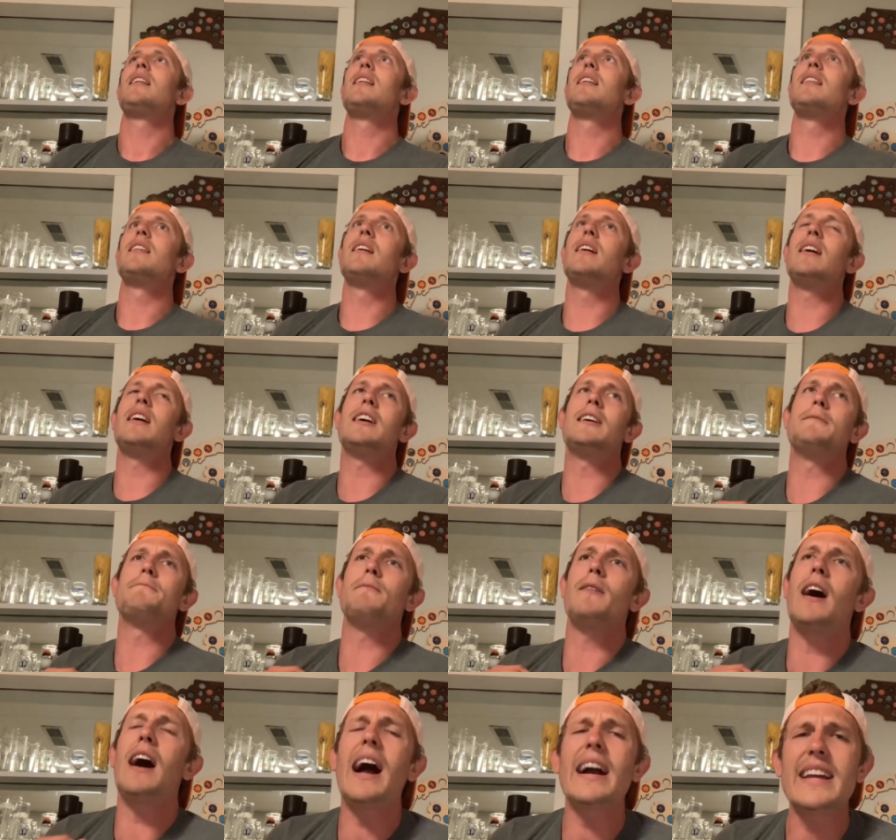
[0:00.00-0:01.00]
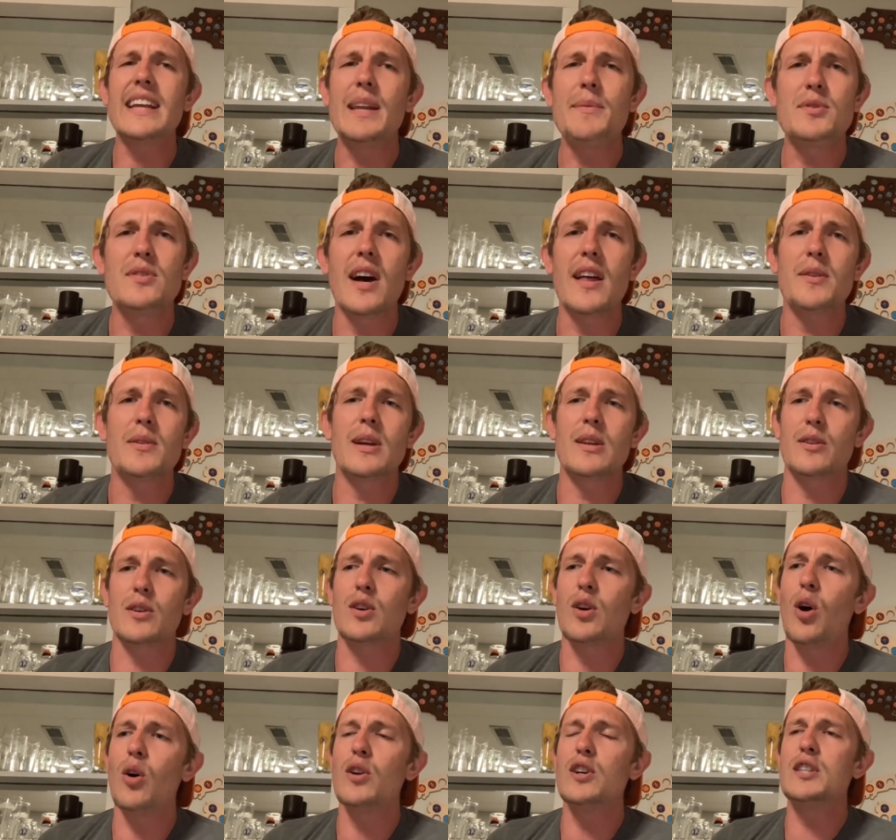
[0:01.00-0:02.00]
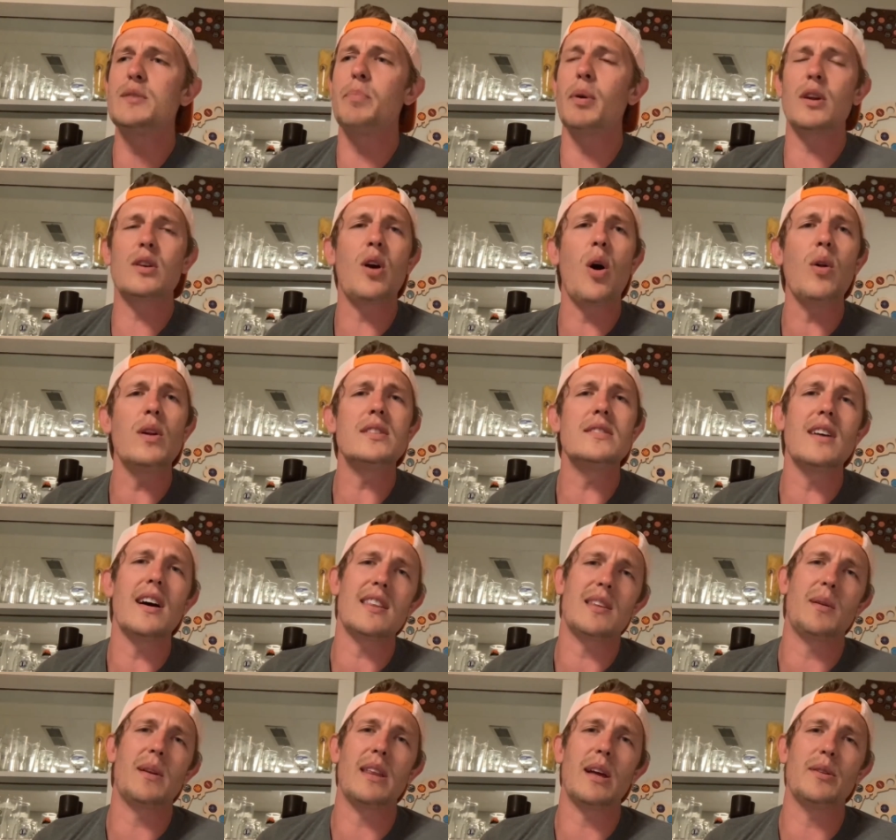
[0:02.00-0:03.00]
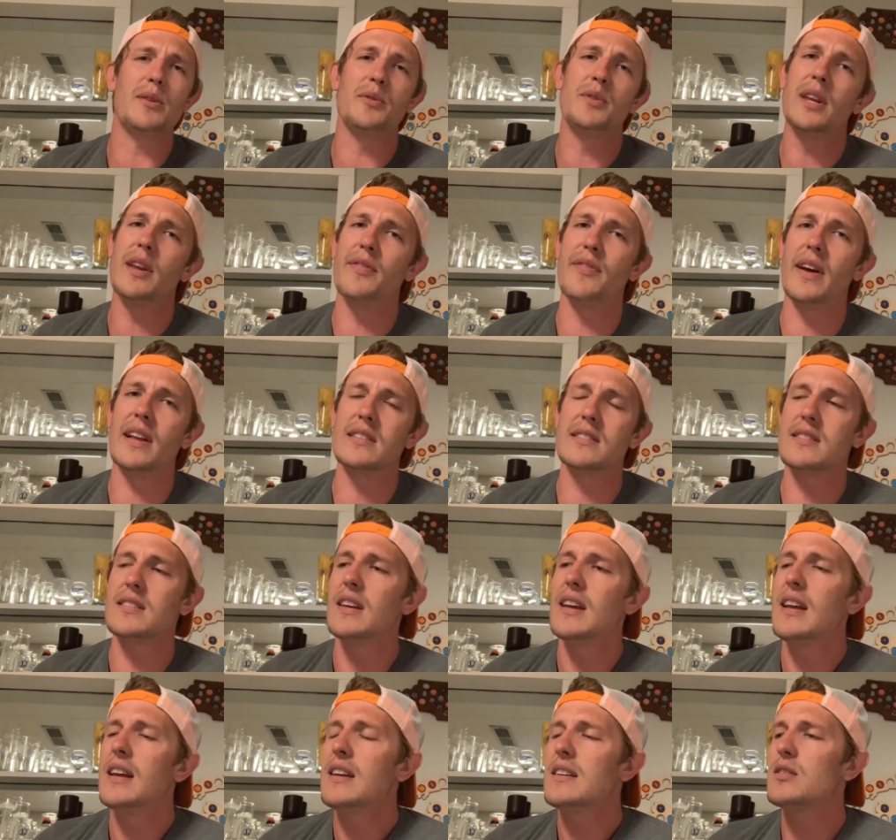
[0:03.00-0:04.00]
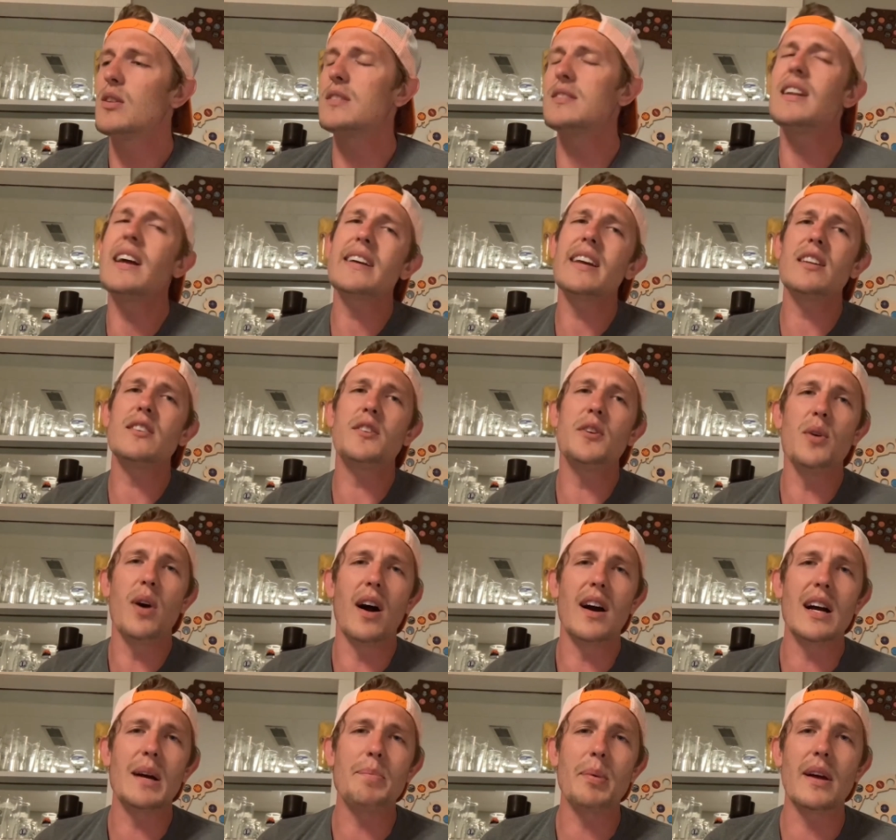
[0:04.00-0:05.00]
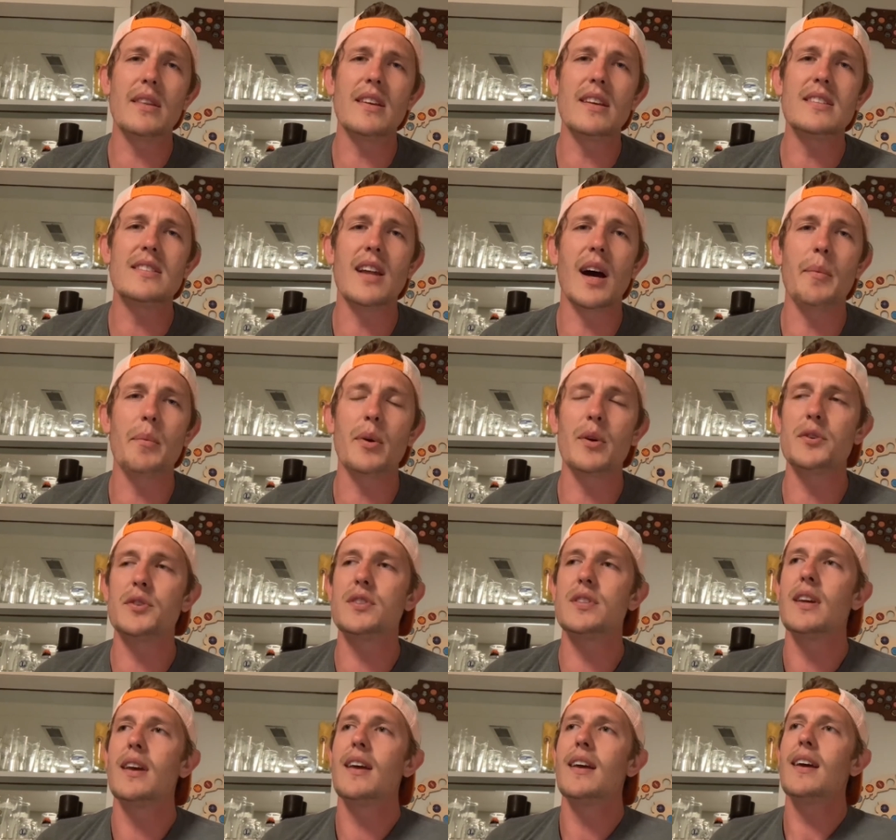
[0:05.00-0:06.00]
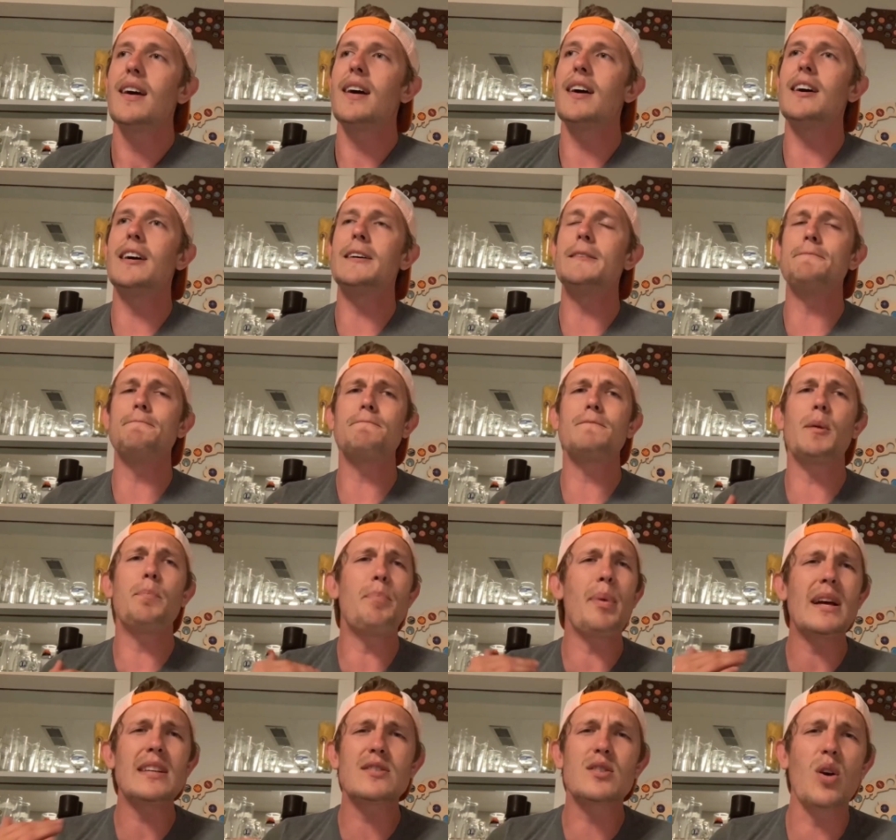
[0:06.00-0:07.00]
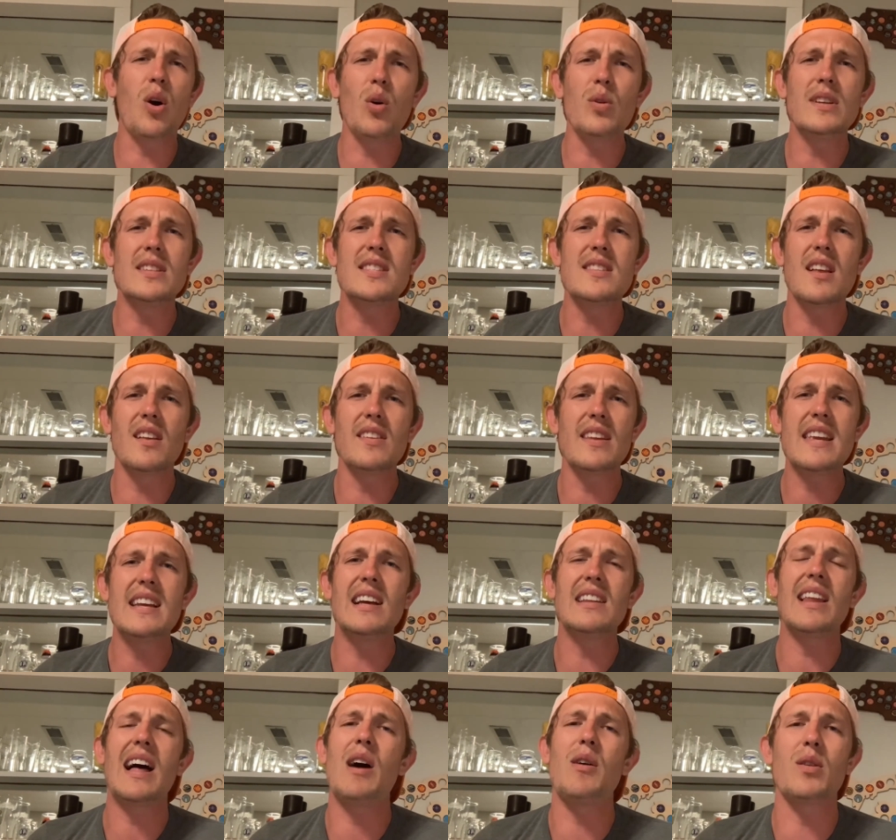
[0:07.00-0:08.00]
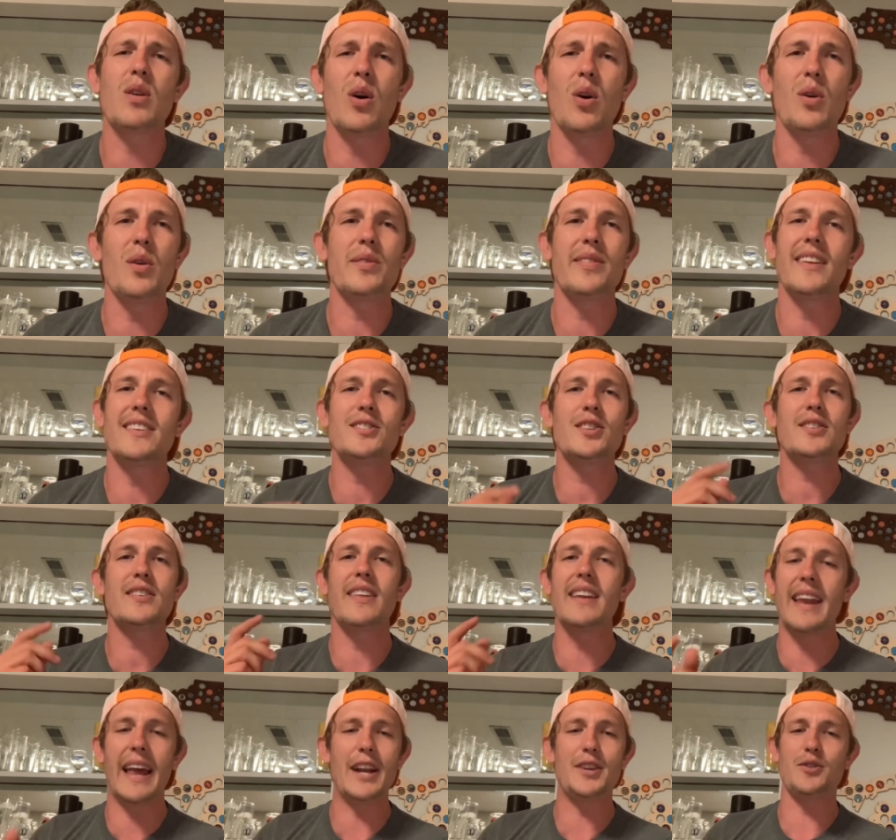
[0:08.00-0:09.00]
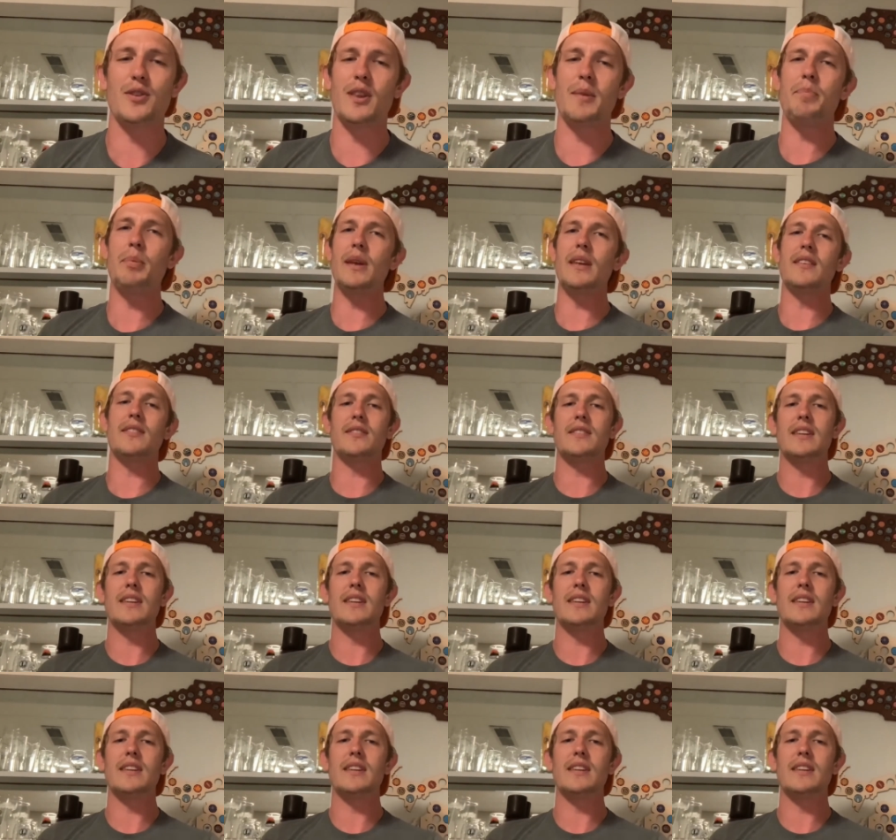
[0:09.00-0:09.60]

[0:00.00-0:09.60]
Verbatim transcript: Um, hockey is nothing without their goalies, but a goalie's nothing without their defense. So let's not get too hung up on these numbers. Um, the best goalies in the league allow goals. That's just the nature of the beast.